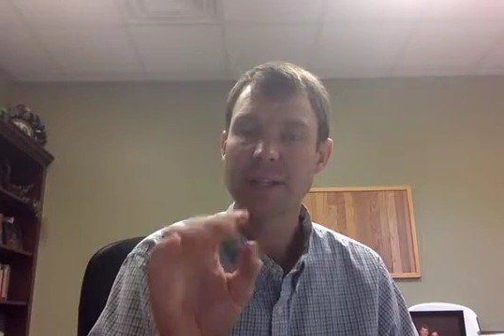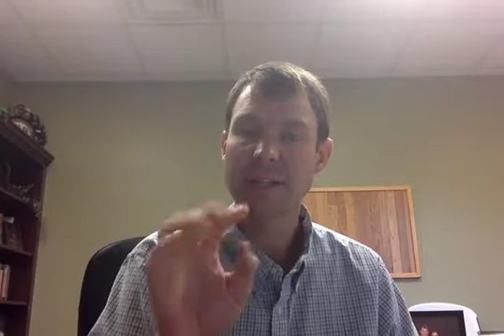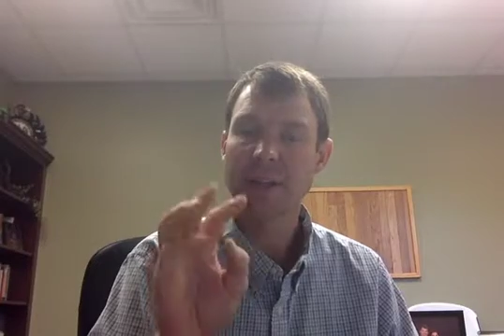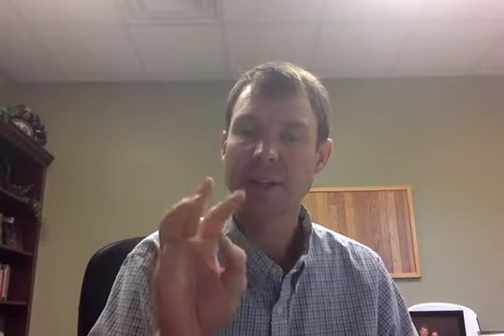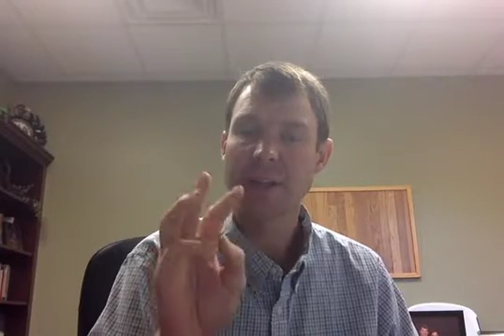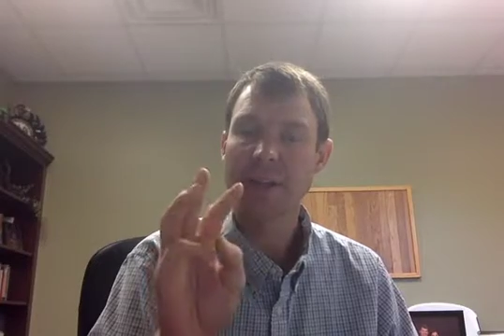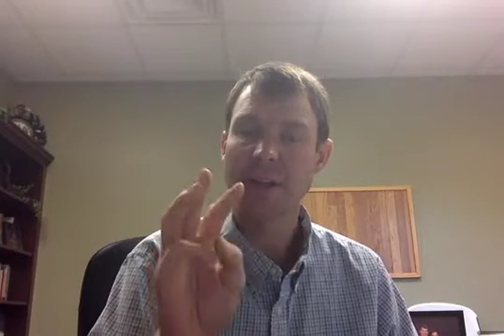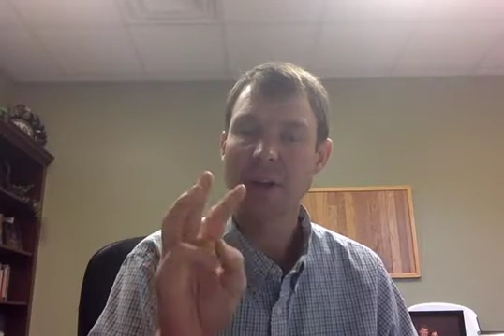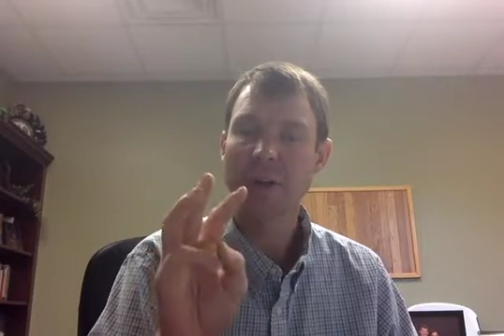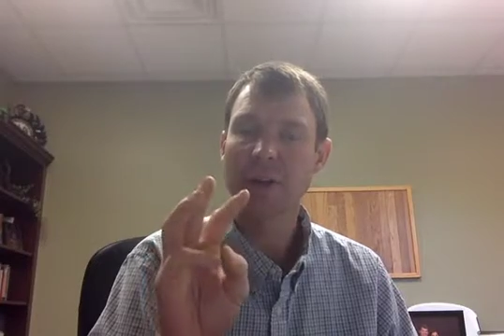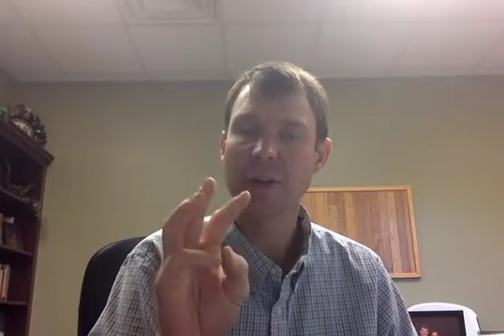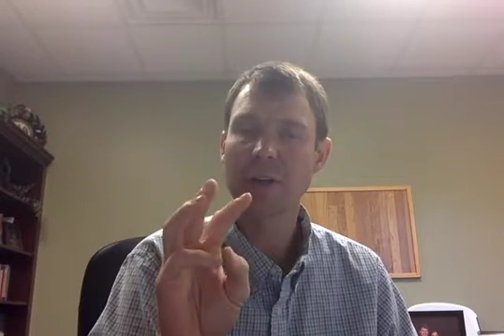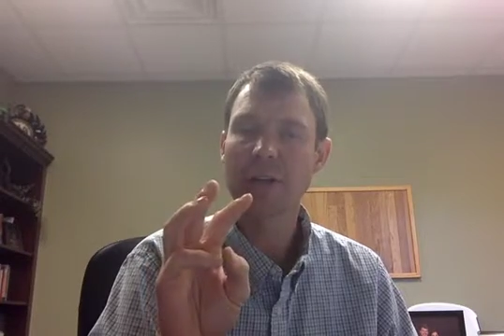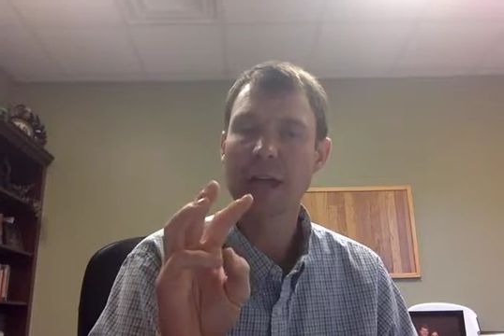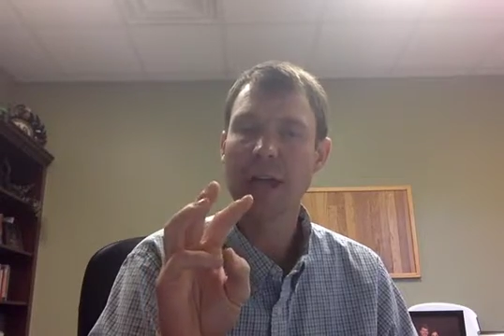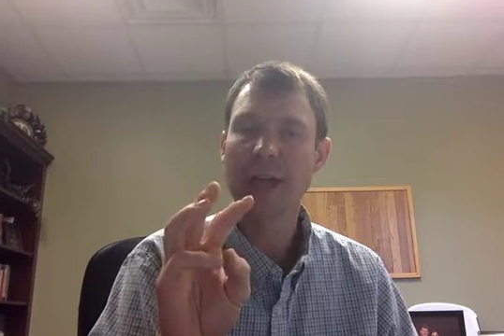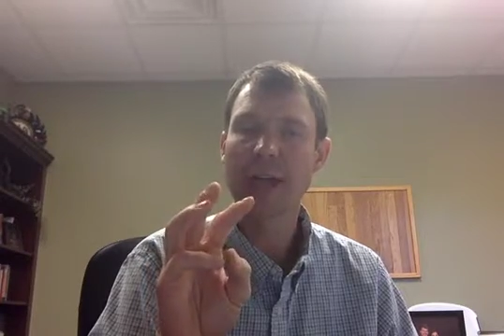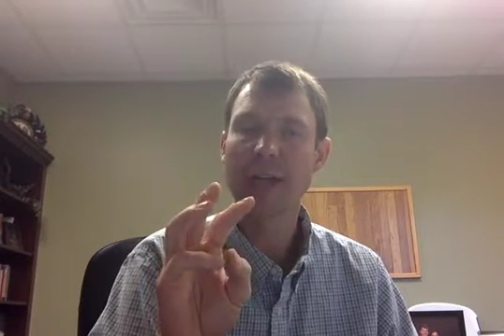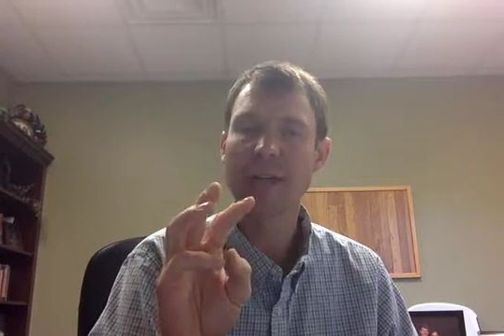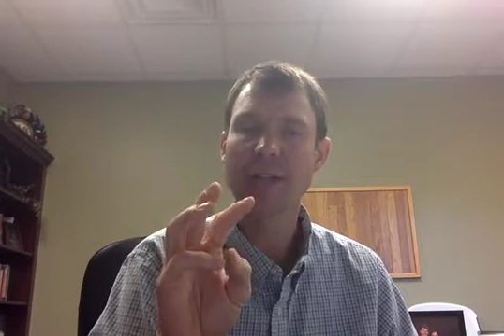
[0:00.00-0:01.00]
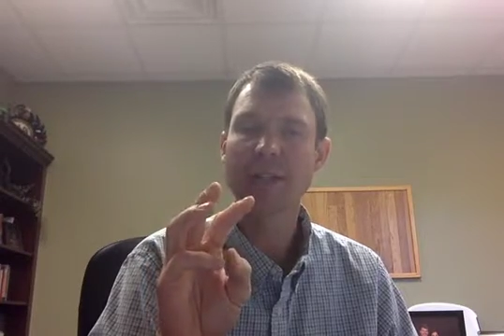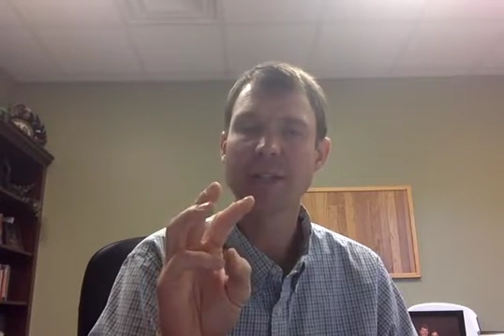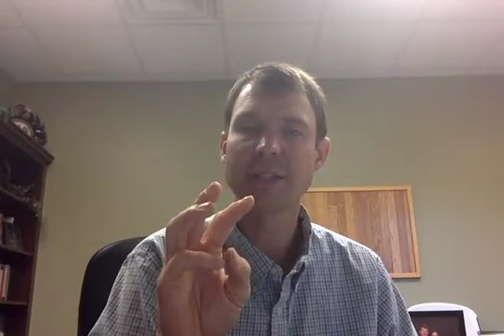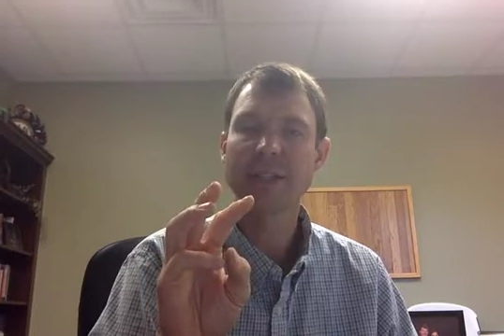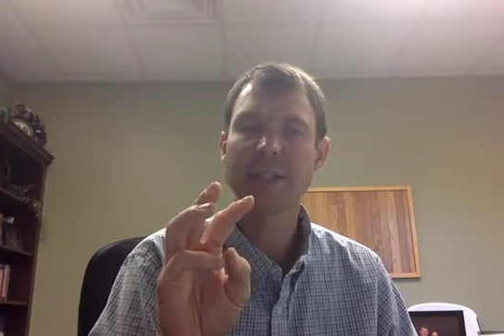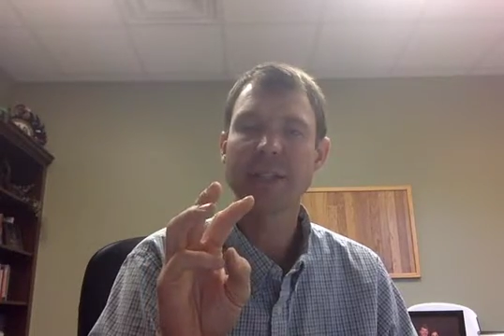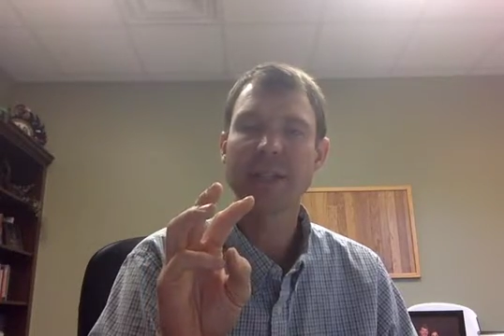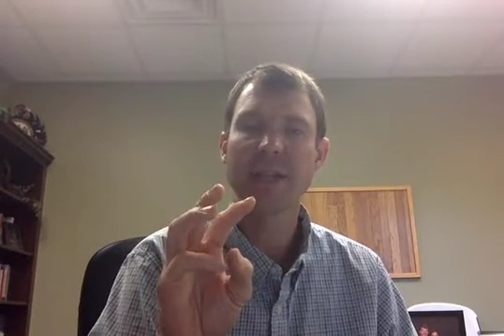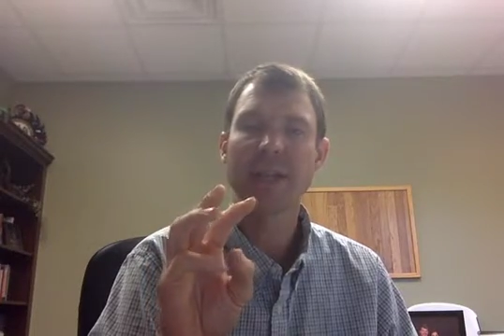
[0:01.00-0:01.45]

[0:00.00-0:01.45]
the third case.